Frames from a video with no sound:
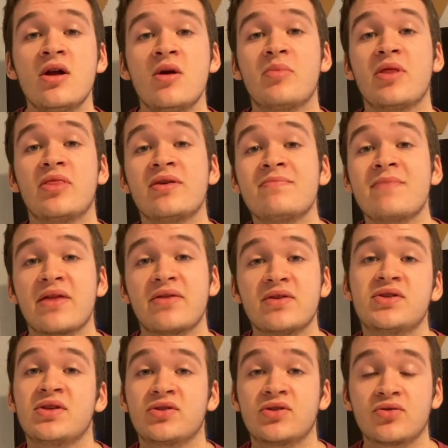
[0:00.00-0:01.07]
but the methods
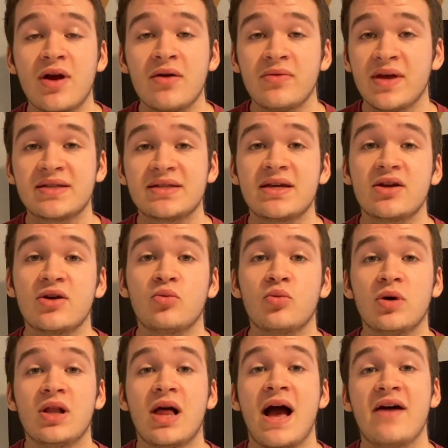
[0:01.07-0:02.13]
that surround that data
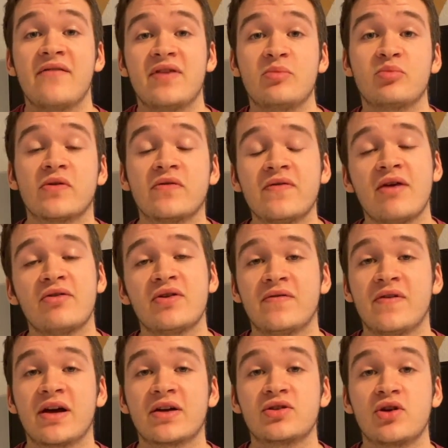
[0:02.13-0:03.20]
will have a profound
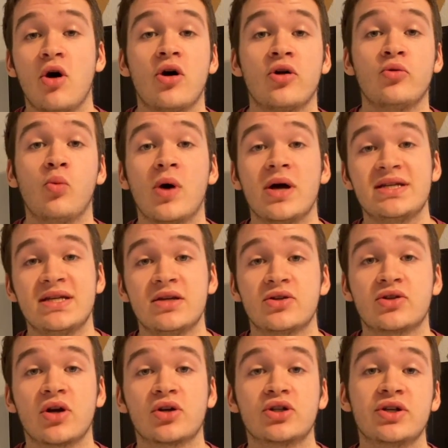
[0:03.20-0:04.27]
effect on what data
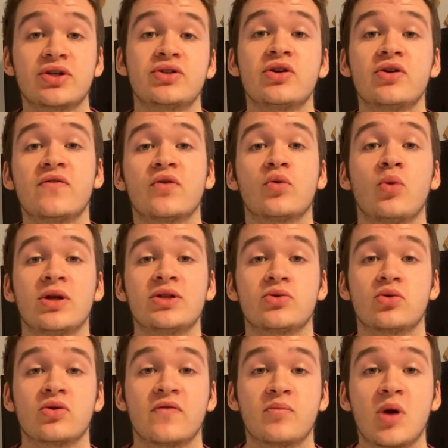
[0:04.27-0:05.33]
structure is good for what
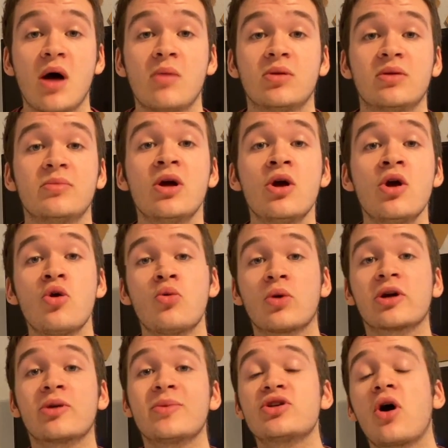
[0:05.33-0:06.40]
sort of problem. We're
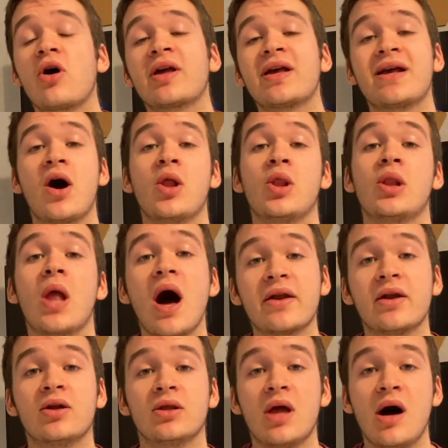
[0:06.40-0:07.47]
going to be talking a
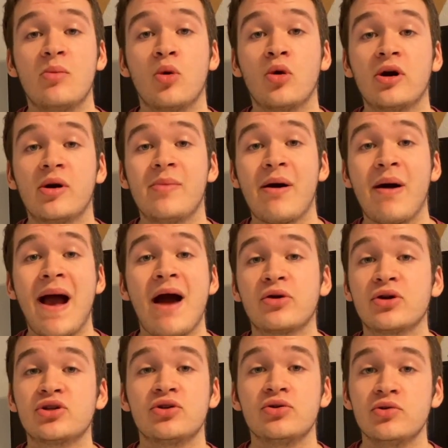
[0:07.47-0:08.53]
lot more about how to
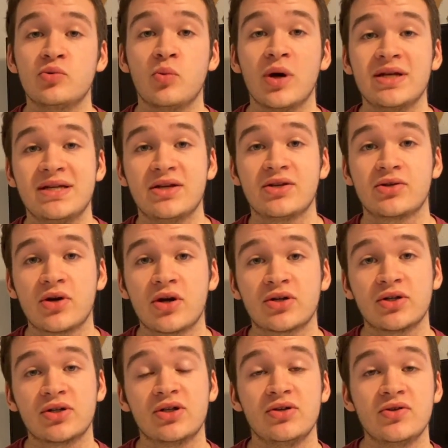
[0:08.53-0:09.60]
choose what data
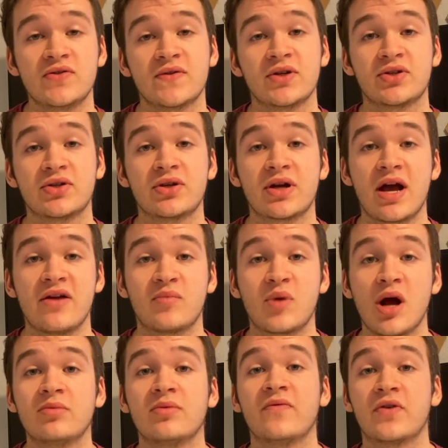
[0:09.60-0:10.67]
structure to use for a certain kind of
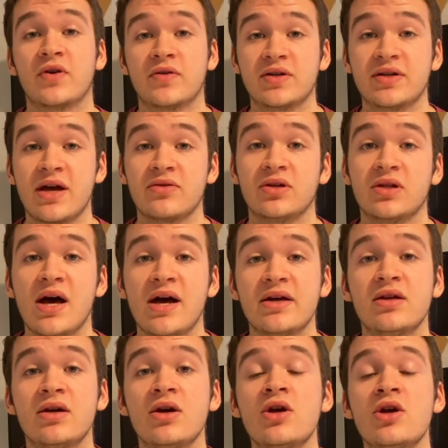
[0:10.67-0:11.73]
problem further down the
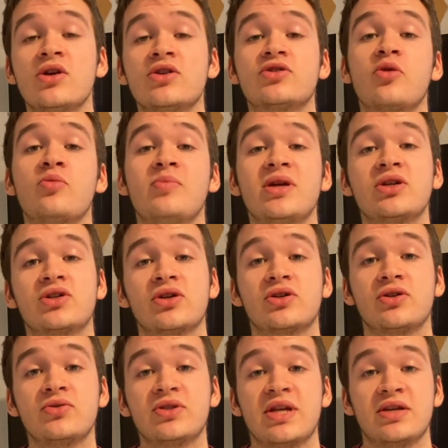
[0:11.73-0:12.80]
line, so be sure
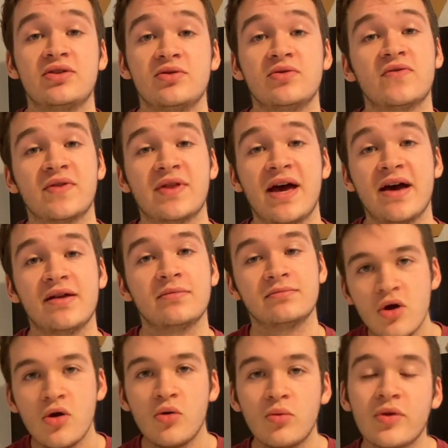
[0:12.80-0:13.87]
to stay tuned for that.
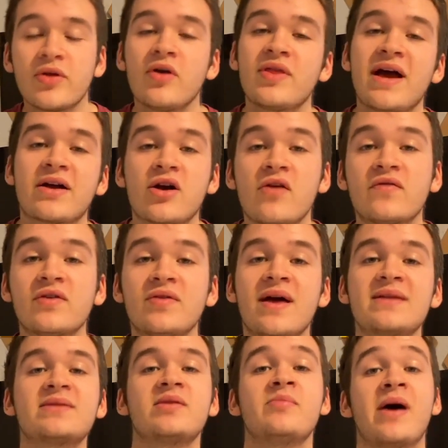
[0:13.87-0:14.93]
With all that covered,
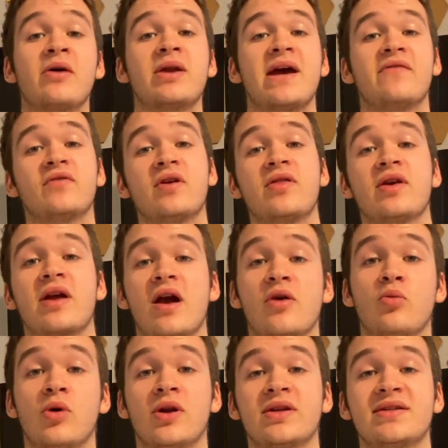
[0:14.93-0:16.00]
that's about everything I
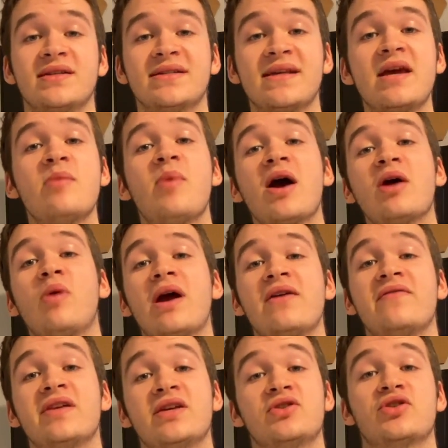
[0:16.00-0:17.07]
wanted to say by way of
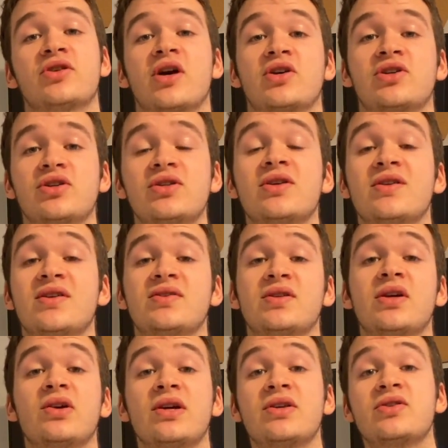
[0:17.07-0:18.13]
an introduction to this
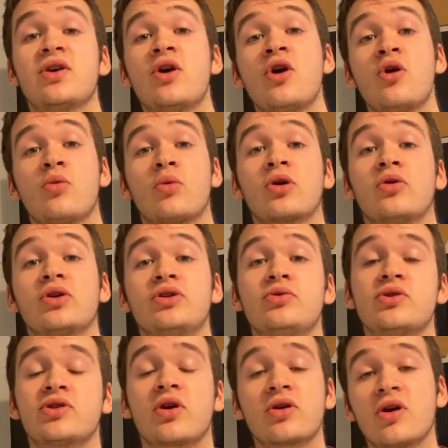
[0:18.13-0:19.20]
series. We're going to
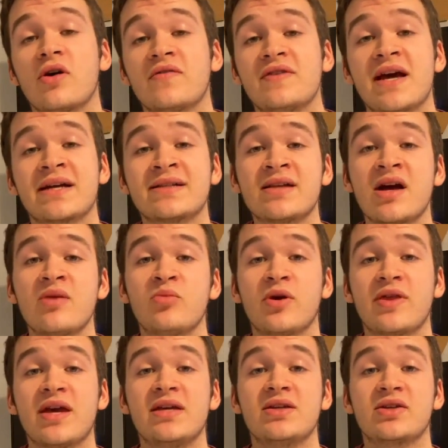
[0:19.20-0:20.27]
start off next time with
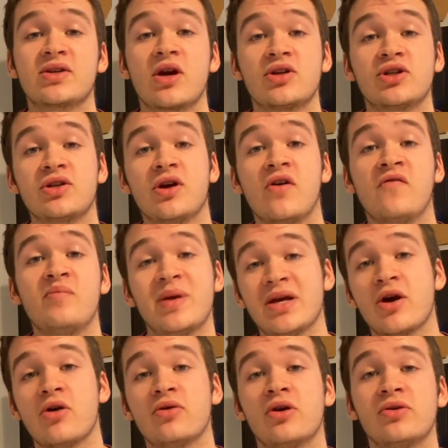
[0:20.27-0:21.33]
a discussion of big
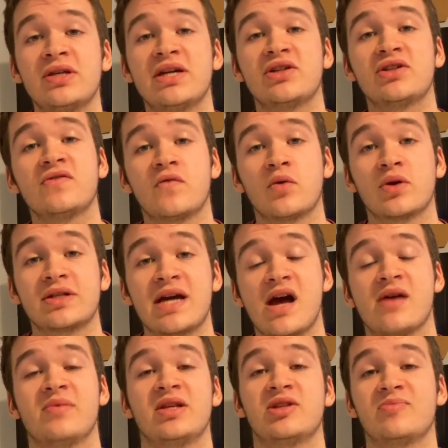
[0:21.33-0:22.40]
O notation for
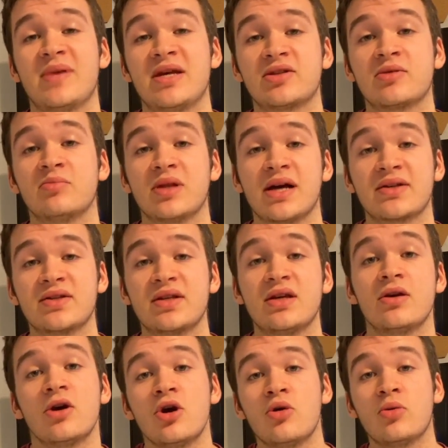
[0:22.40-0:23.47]
time and space complexity,
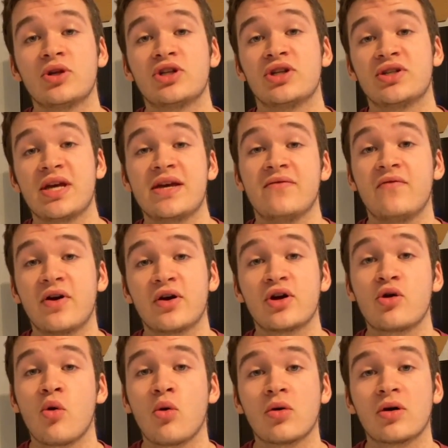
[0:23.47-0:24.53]
which is a very
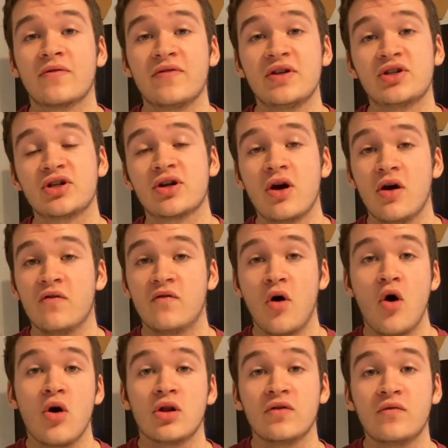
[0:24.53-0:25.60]
core feature of
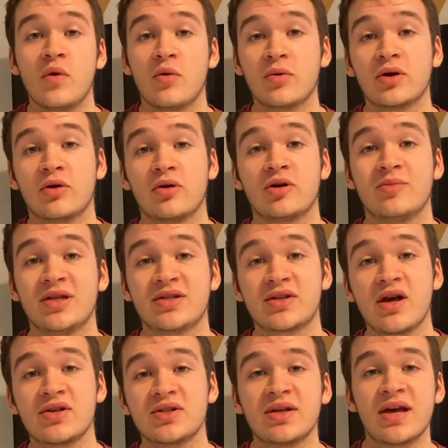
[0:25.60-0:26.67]
all of what we're going to be
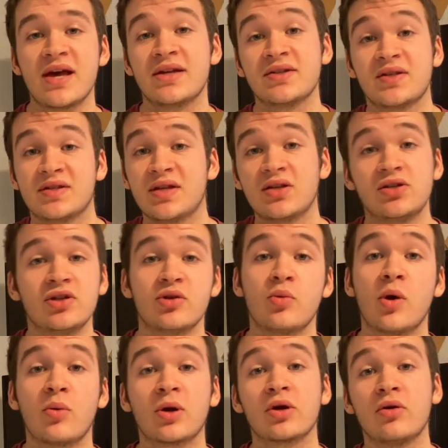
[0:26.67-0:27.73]
discussing and is essentially
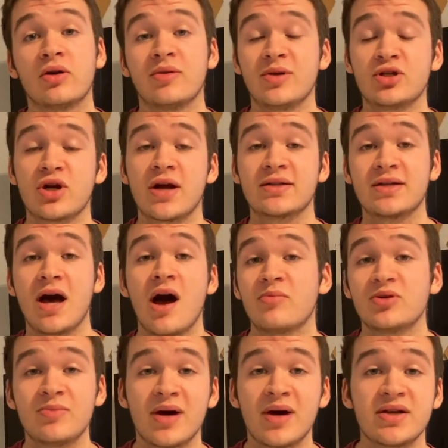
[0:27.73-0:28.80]
what we're going to be trying to
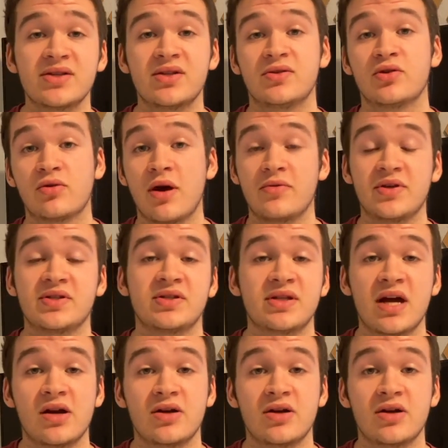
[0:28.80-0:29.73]
optimize throughout this entire